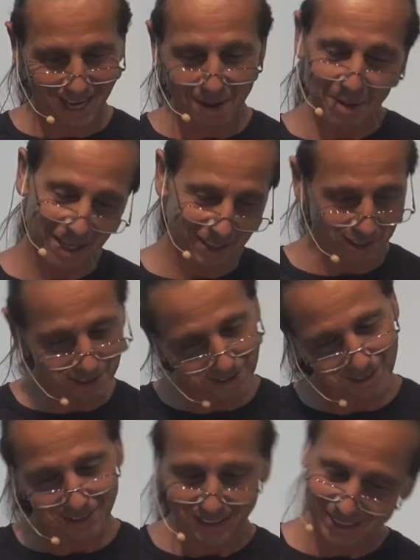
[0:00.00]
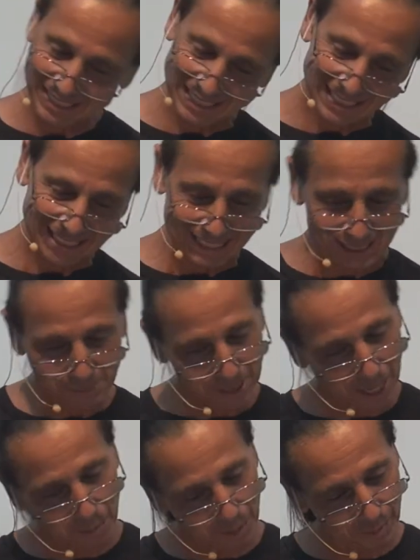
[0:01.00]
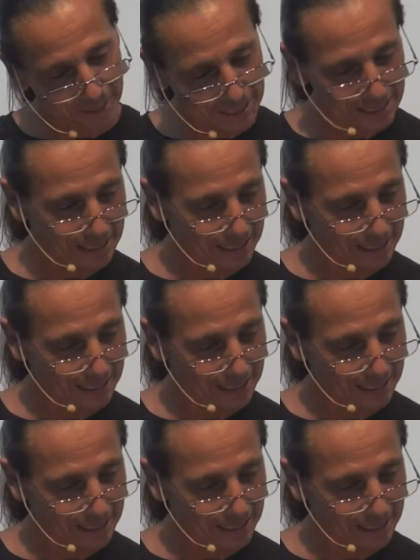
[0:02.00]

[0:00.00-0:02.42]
I'm not there, but I will be.